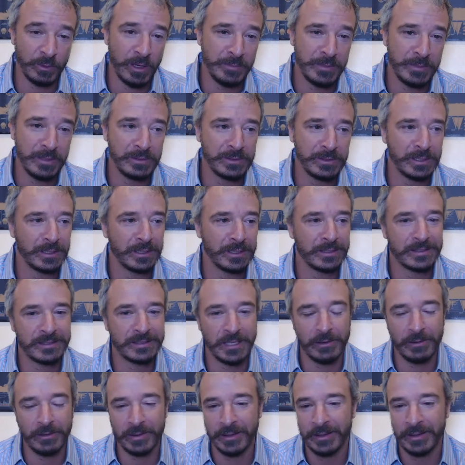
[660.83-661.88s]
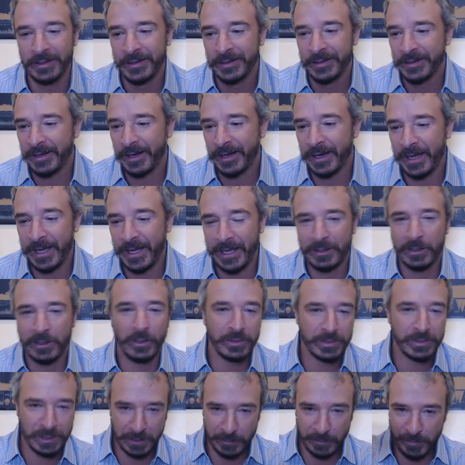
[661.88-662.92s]
I'm using, etc., and
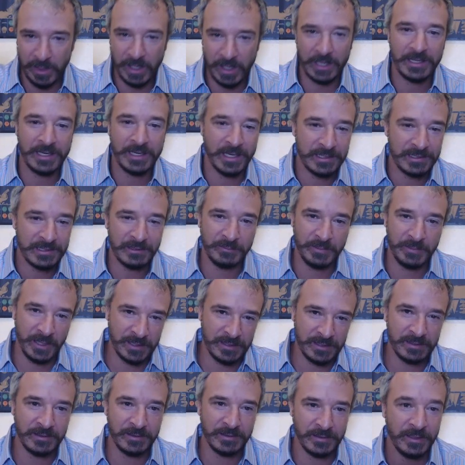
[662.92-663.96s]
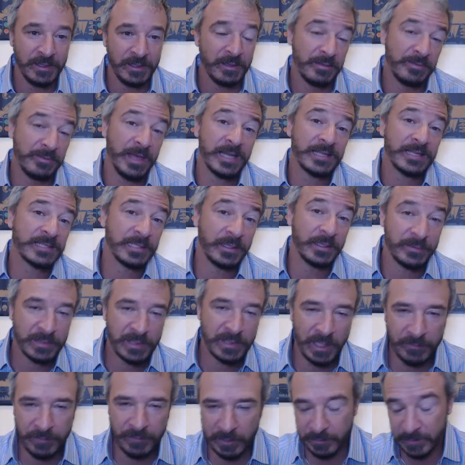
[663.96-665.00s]
hosting the podcast. So basically, that stuff's
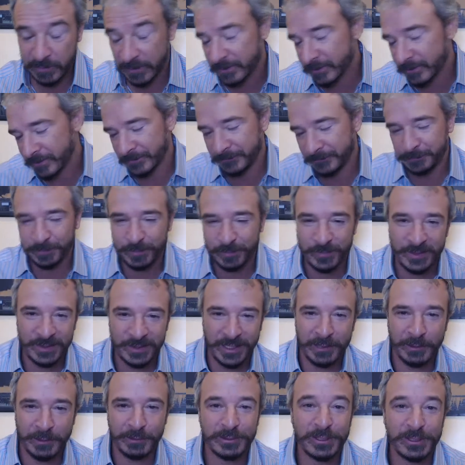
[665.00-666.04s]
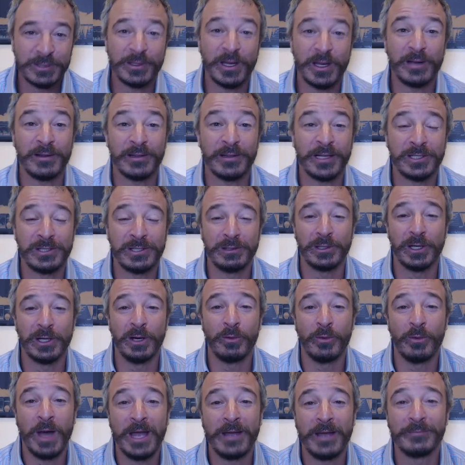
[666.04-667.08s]
covered. But anyway, just thought I'd let you
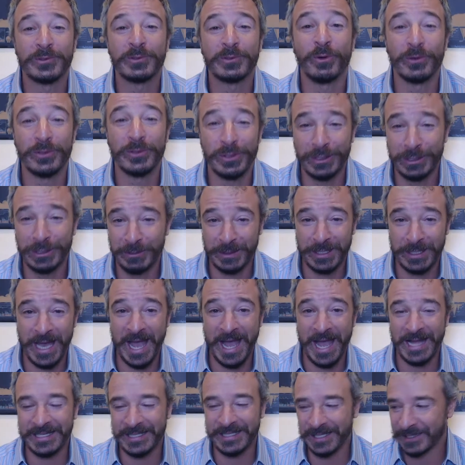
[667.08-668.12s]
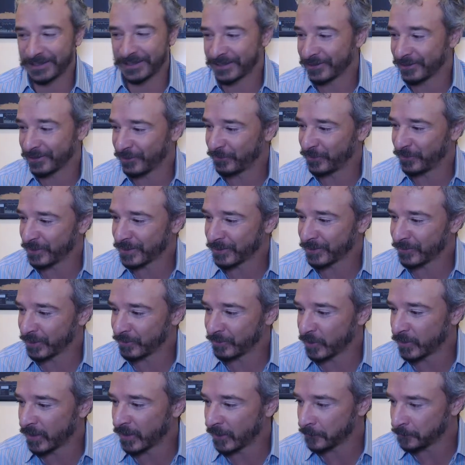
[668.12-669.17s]
know why I'm torturing you with ads out there. Hopefully, someday
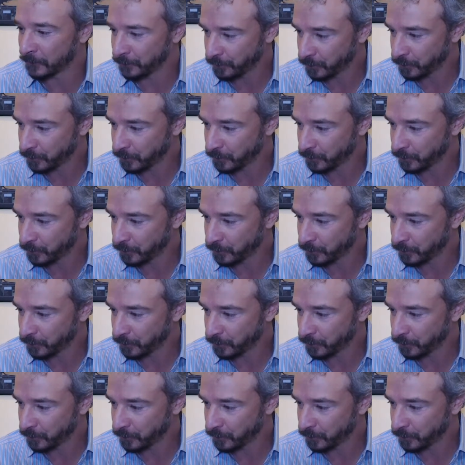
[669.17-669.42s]
it'll be better.